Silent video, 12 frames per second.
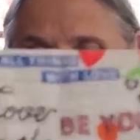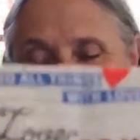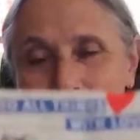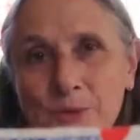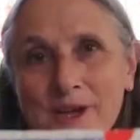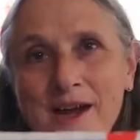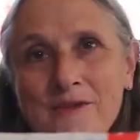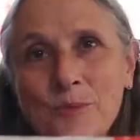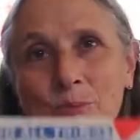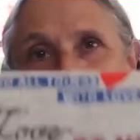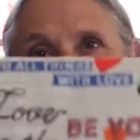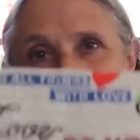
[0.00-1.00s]
don't have a
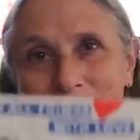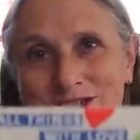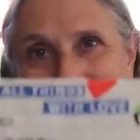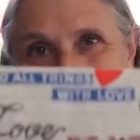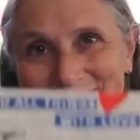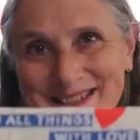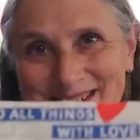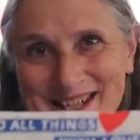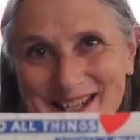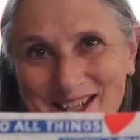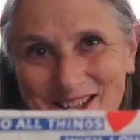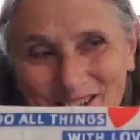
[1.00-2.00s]
project in
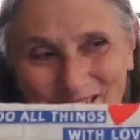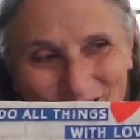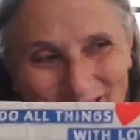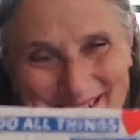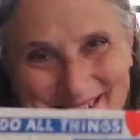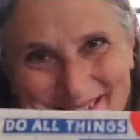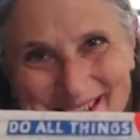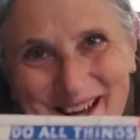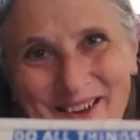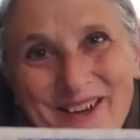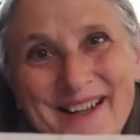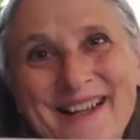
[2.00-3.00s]
here right
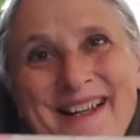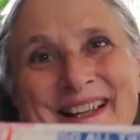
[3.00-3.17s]
now.